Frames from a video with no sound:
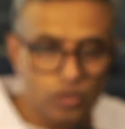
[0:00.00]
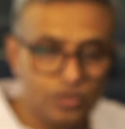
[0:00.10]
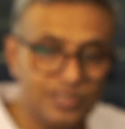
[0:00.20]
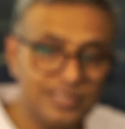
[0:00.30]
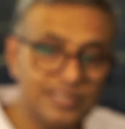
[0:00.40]

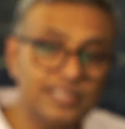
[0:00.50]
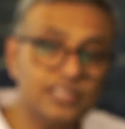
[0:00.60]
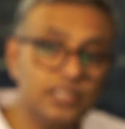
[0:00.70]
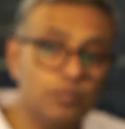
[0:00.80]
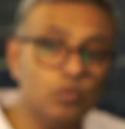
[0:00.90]
So this
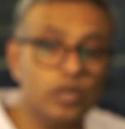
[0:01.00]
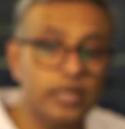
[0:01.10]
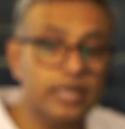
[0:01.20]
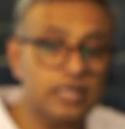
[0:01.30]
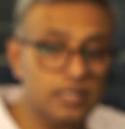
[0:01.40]
is more
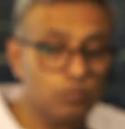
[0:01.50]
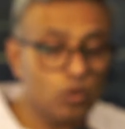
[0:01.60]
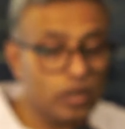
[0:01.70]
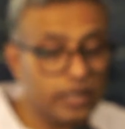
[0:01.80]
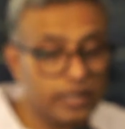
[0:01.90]

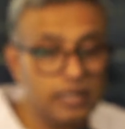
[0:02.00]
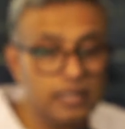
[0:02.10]
like